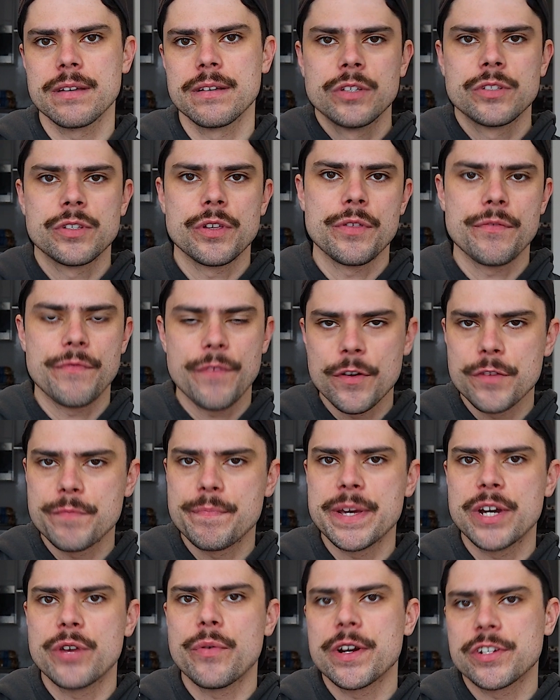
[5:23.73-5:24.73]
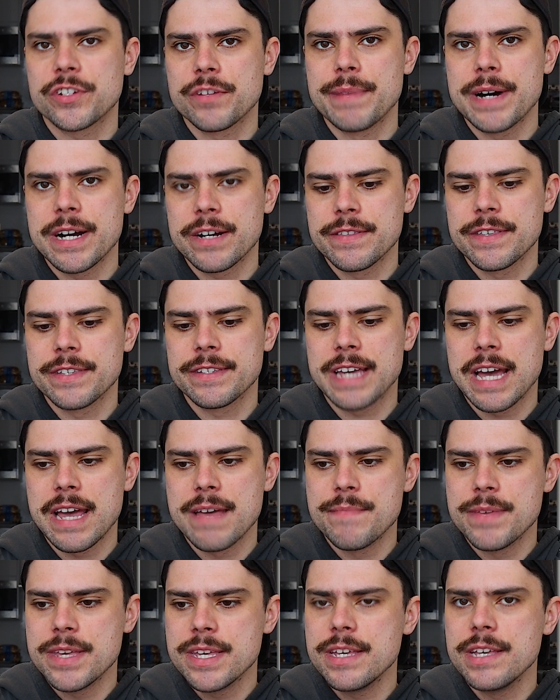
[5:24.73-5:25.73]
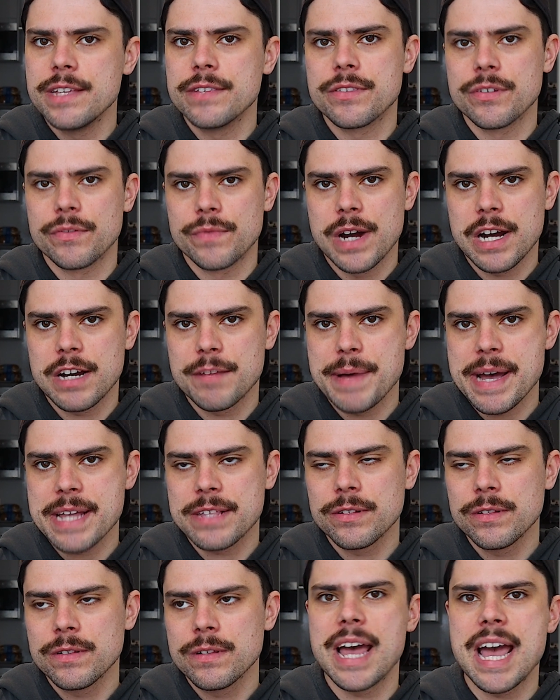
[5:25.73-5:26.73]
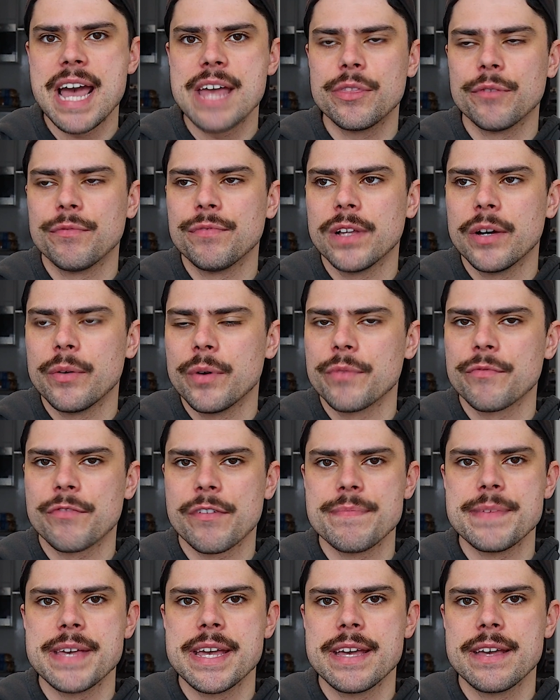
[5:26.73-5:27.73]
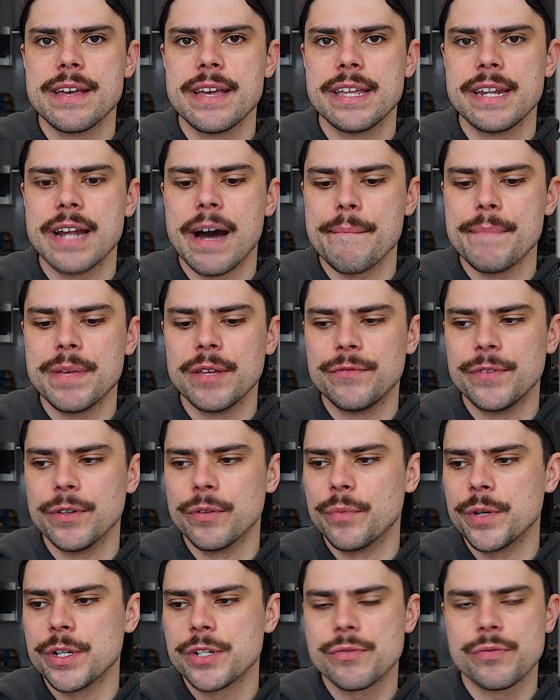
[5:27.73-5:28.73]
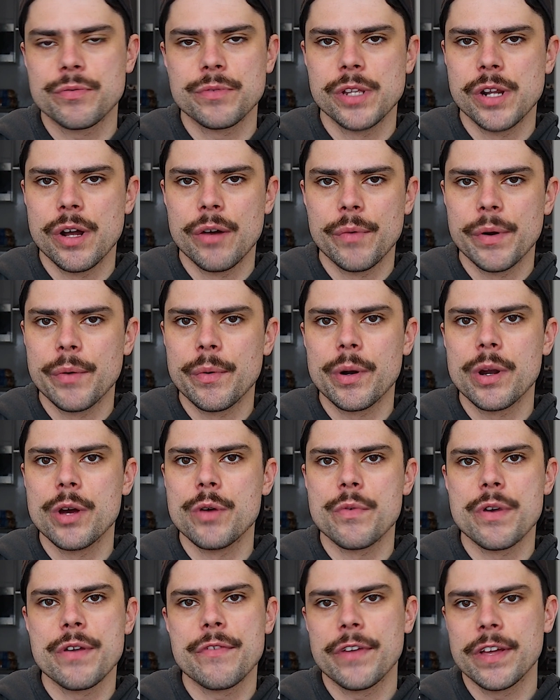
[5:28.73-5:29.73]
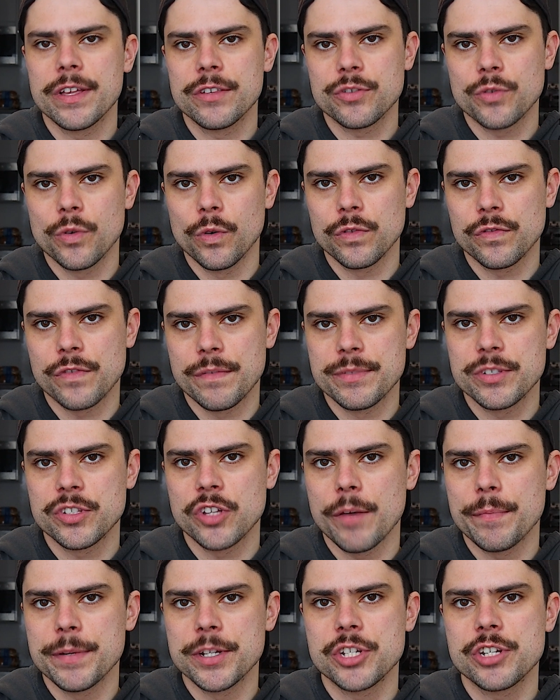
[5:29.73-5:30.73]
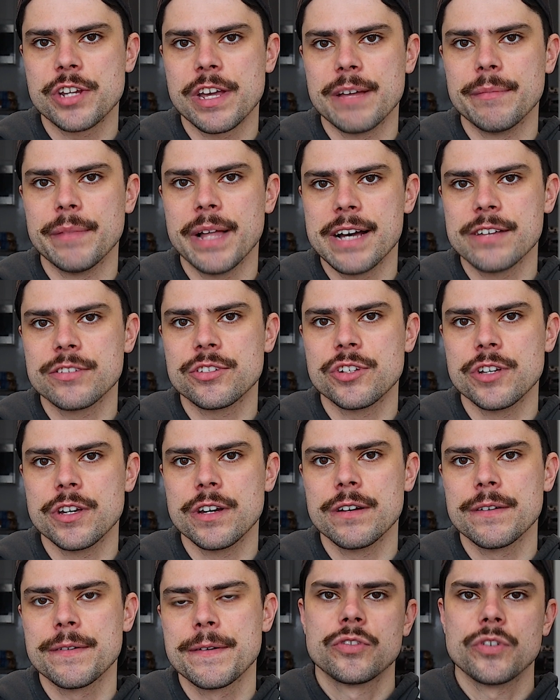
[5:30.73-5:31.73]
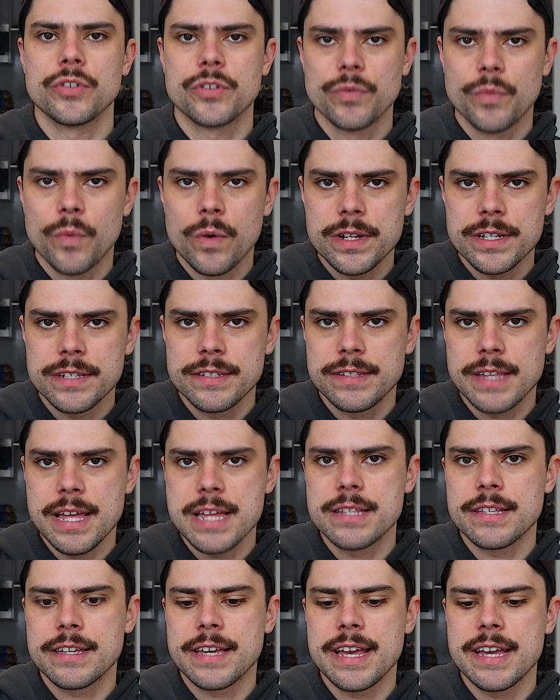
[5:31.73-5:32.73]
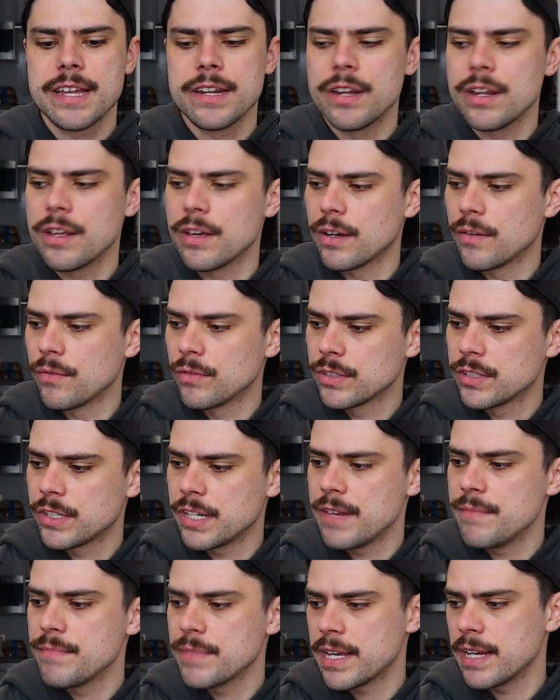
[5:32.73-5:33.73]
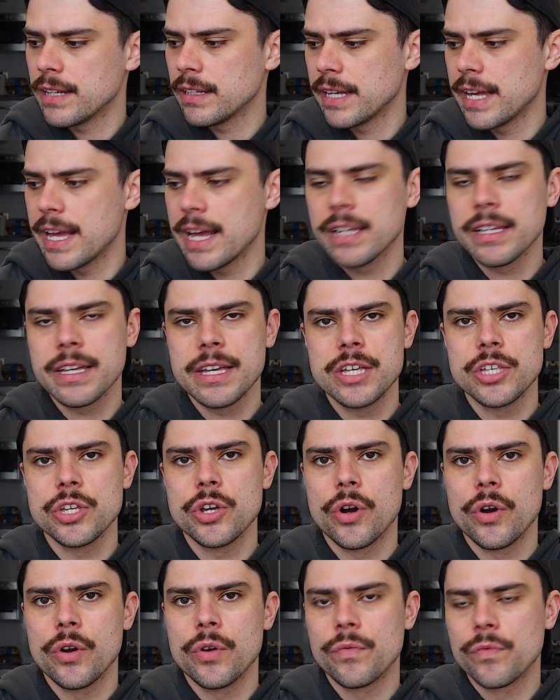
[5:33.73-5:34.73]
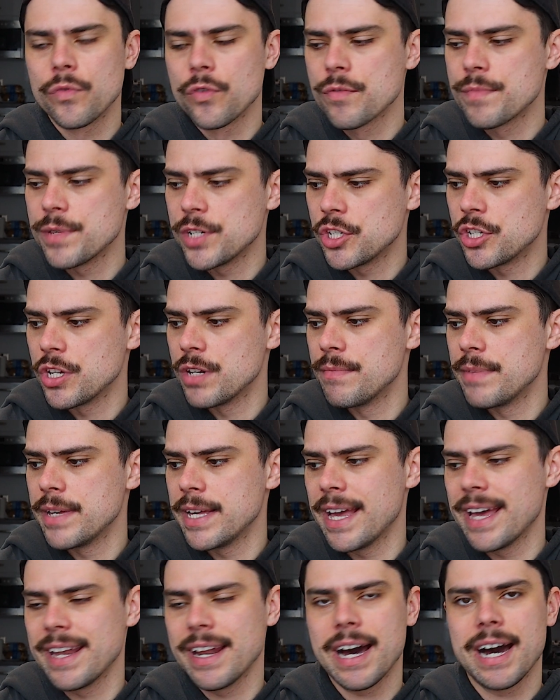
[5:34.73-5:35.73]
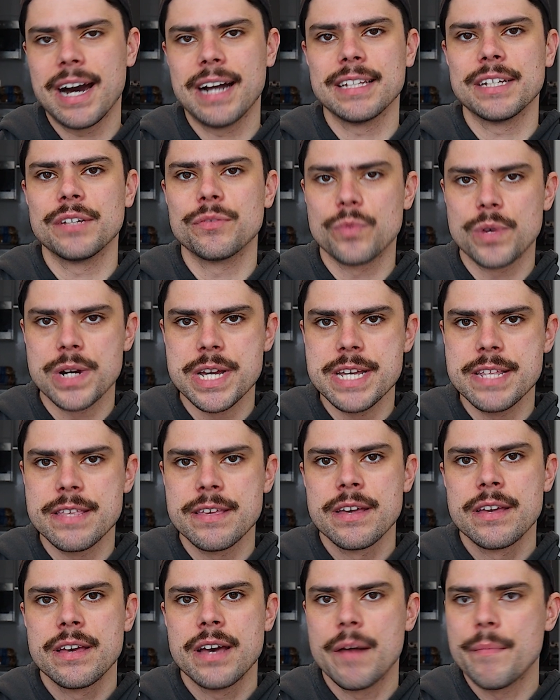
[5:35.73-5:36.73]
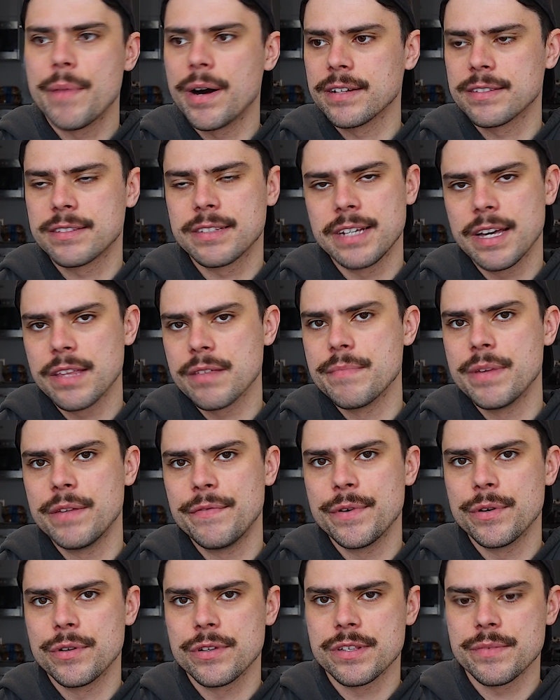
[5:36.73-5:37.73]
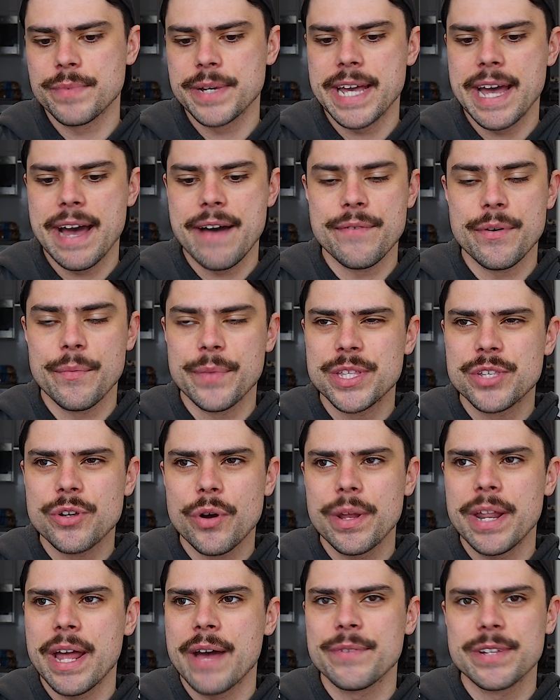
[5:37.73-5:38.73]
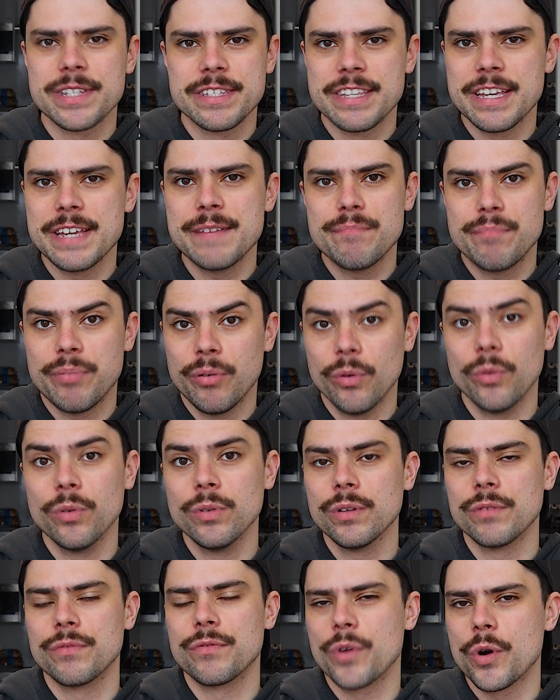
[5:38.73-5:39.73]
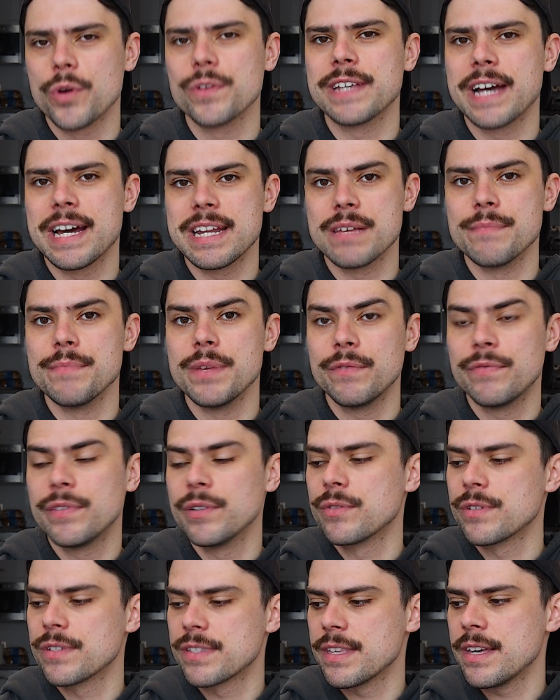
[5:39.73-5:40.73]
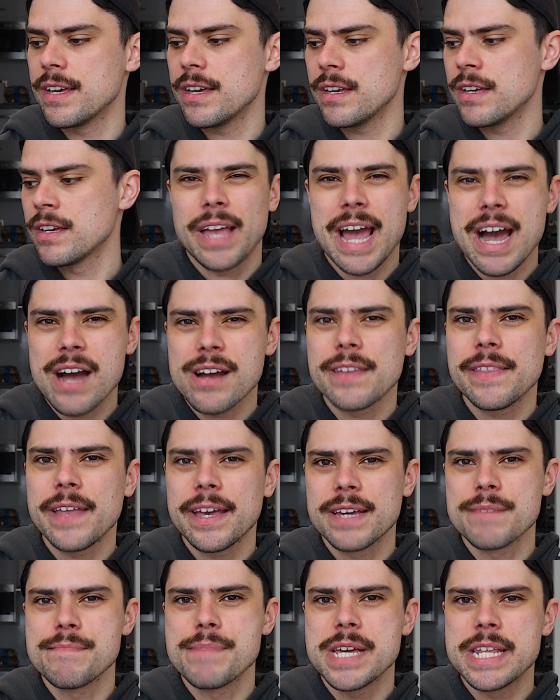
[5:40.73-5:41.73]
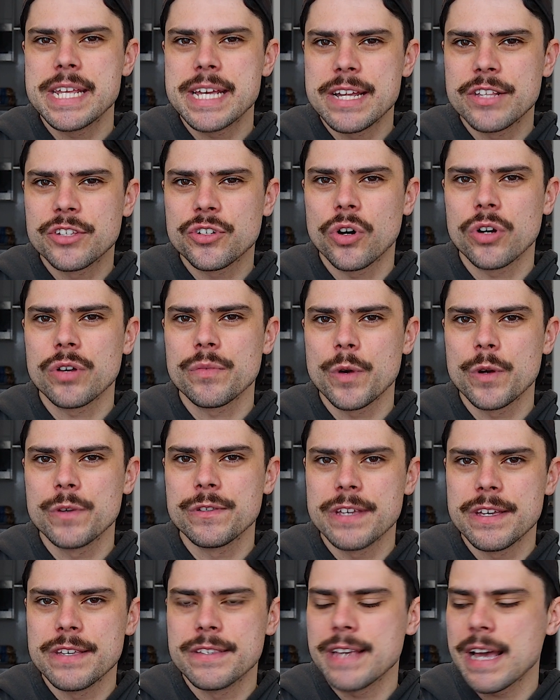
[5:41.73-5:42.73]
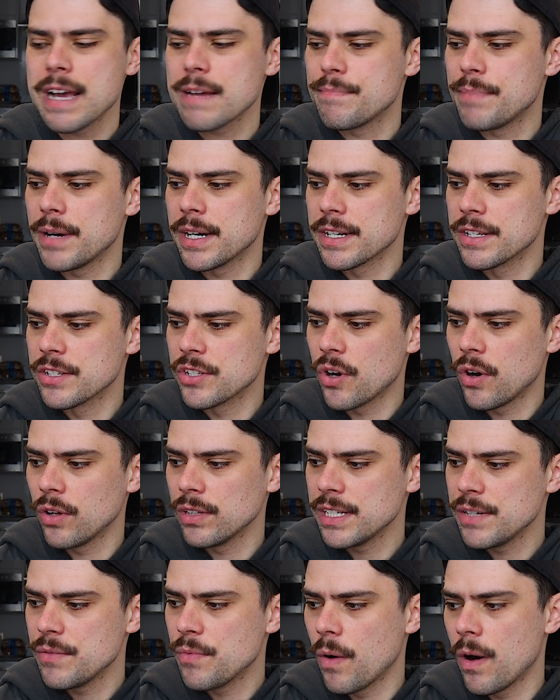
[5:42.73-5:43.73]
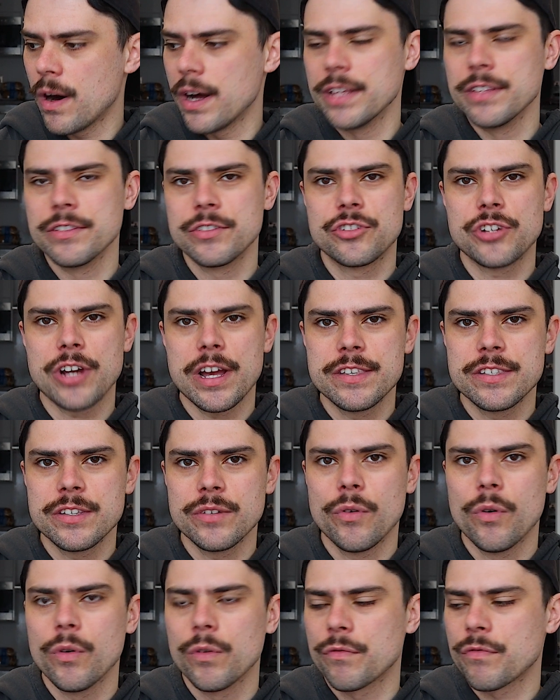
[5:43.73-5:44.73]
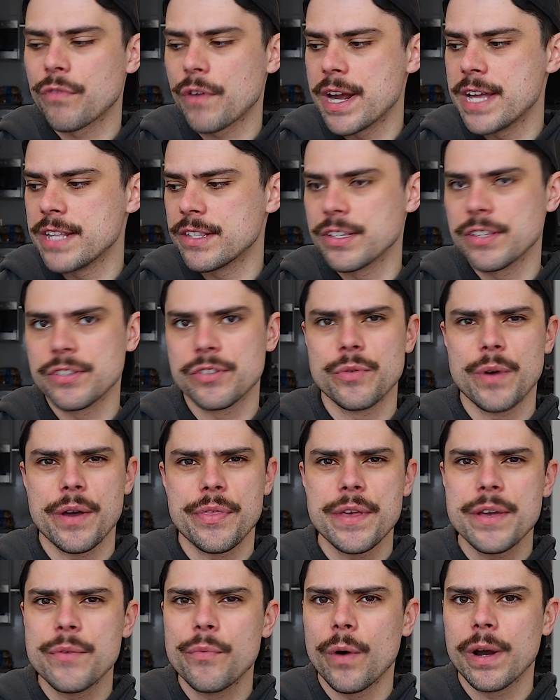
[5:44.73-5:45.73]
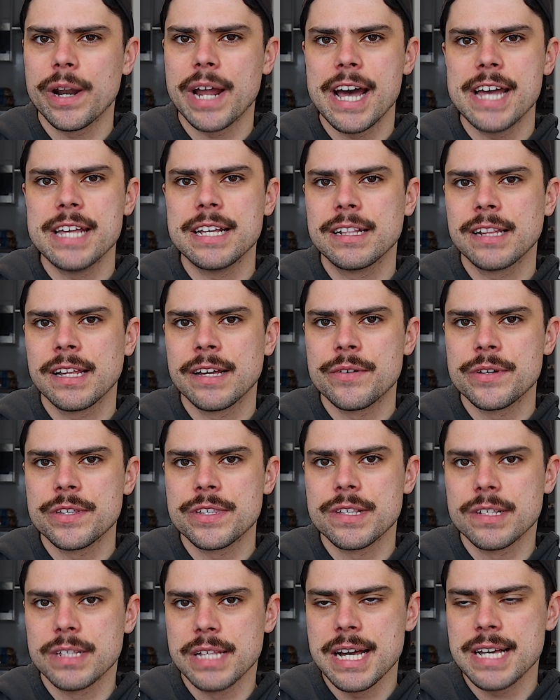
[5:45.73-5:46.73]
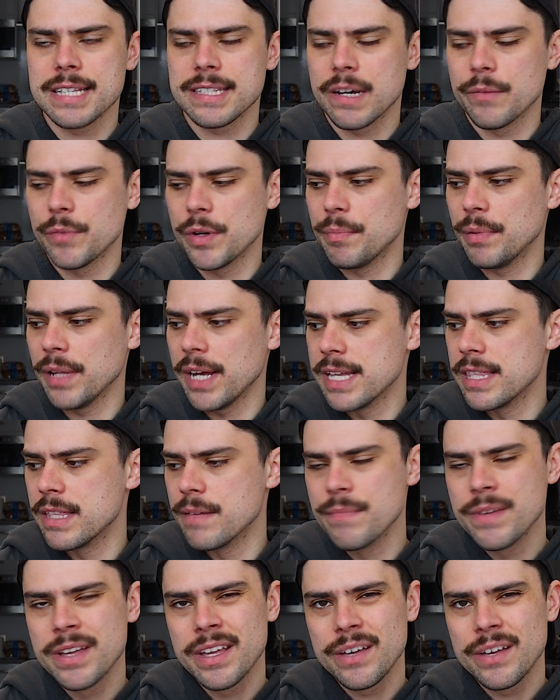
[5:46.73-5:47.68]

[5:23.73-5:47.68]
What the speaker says: So the first big question mark of this game is the ruck battle and the flow on from there in our midfield, which, we were horrific scores from stoppage team last year. So to what extent can Tim Kelly, Elliot Yeo, Ruben Jinby, and Harley Reid amongst the other midfielders that we have, and we don't have a deep pool of rotating midfielders there? How can they compete against Connor Rozee, Zach Butters, Ollie Wines, Jason Horn-Francis, who I think won 8 clearances last time we played them?